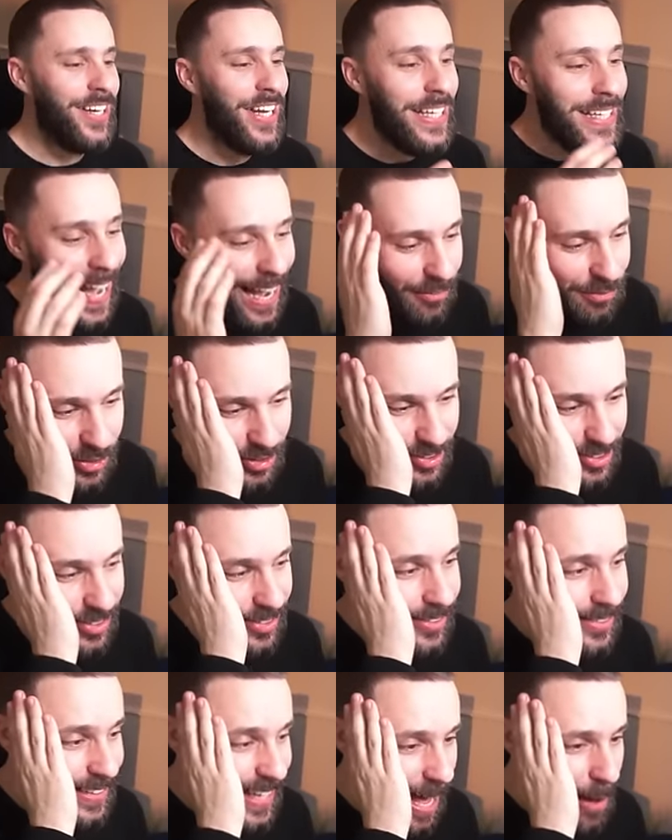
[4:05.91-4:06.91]
And they have to
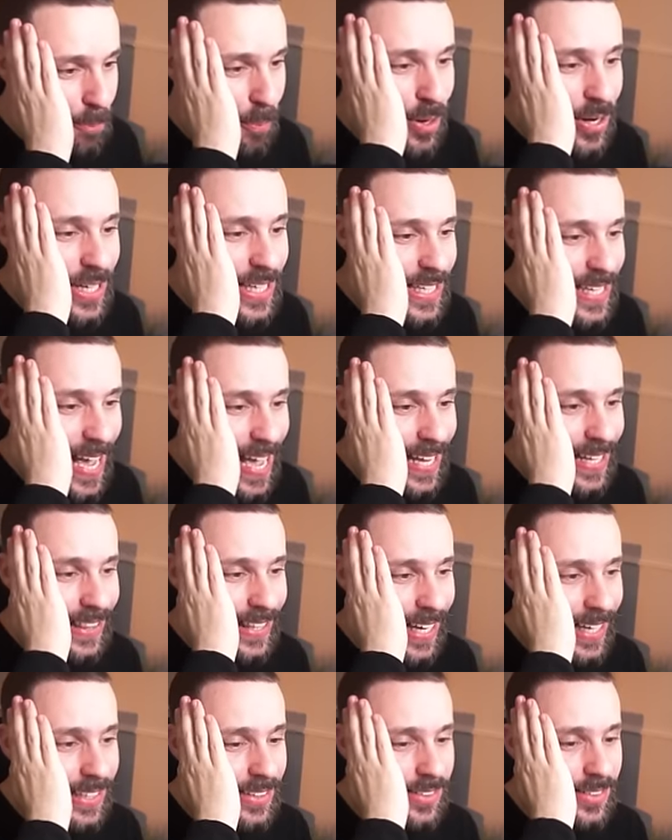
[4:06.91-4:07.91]
just slap
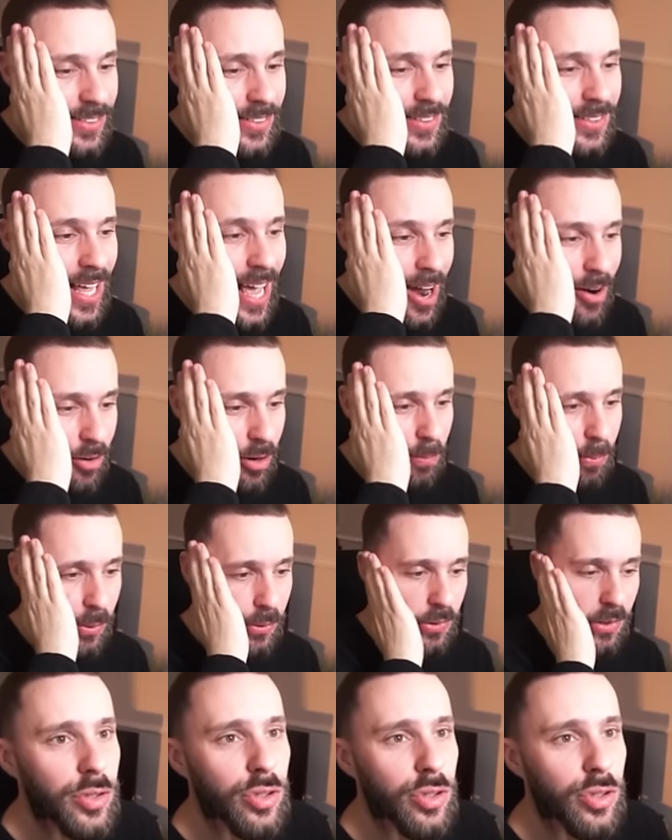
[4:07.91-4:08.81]
again. That is terrible.